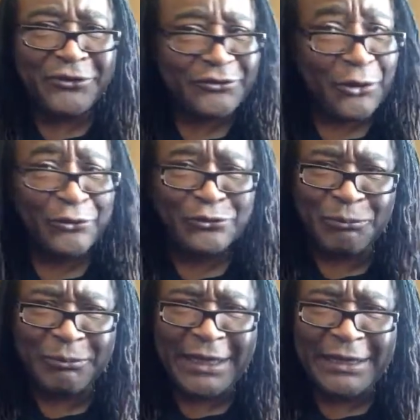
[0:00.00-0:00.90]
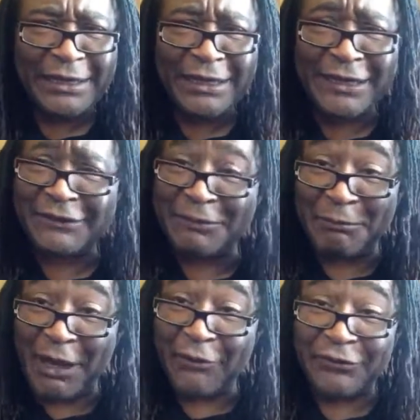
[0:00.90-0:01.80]
social media is
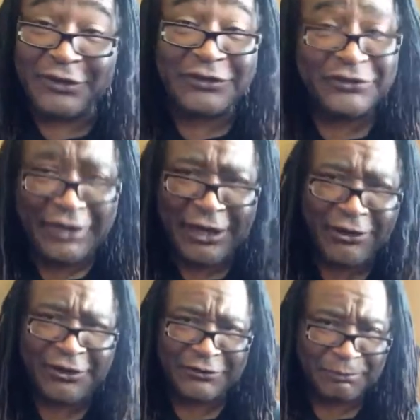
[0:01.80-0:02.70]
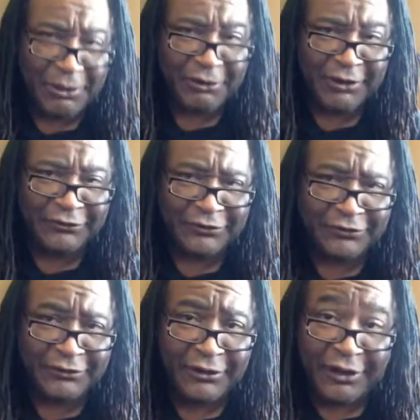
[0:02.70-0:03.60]
about the shared
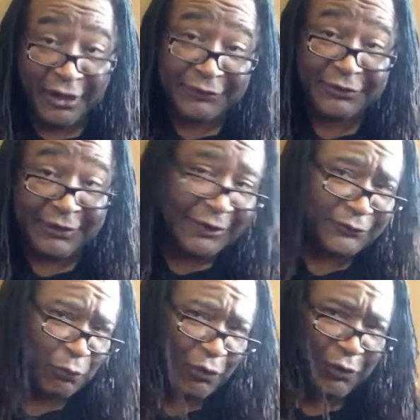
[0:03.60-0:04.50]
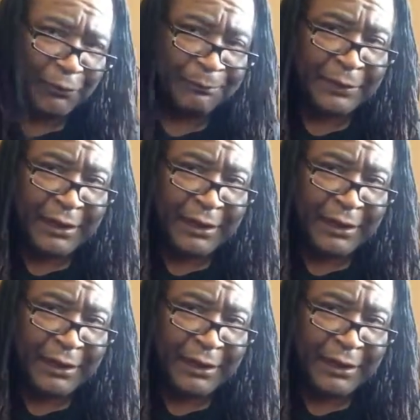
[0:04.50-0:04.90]
experiences of today's world.